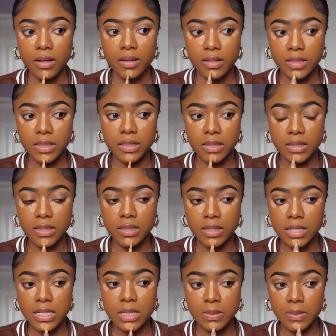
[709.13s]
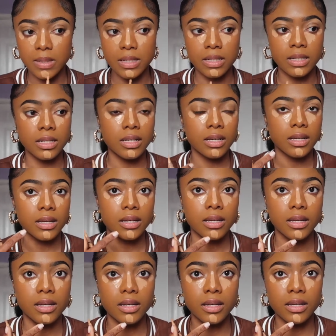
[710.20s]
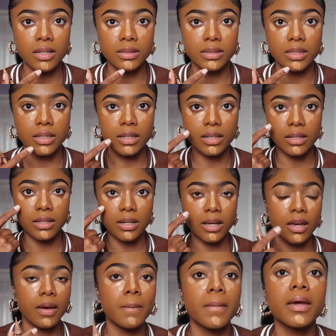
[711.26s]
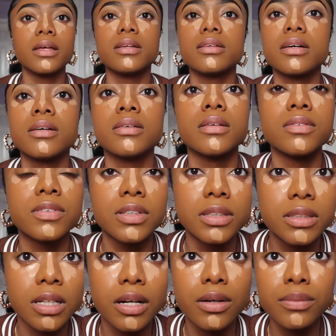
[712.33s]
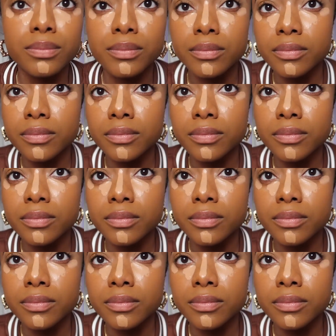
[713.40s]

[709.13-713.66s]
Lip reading: So you see, this one isn't, I don't know if you could tell,